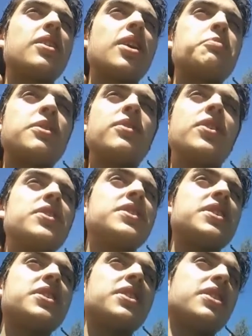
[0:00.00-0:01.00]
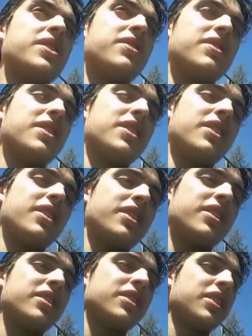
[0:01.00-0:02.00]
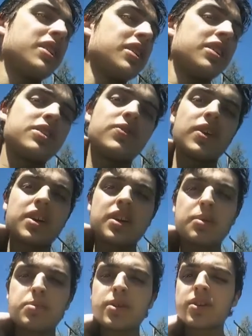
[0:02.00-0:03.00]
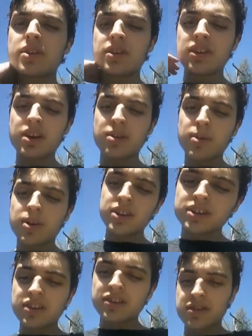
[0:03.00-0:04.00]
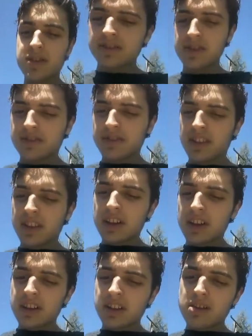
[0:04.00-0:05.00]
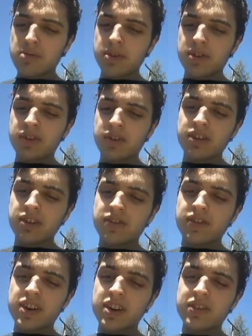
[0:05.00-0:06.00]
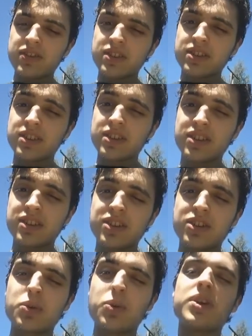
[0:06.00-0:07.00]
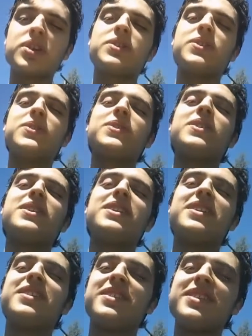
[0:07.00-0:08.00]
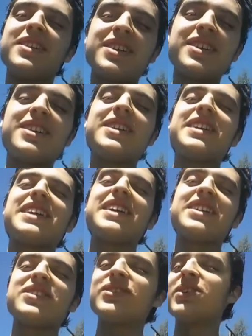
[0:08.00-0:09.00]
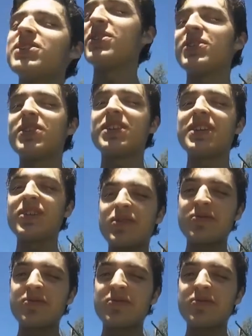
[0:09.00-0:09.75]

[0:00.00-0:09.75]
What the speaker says: A lot of people have seen it. It's fucking epic. Gotta watch it. Number 25 is Toy Story. Yeah, Toy Story.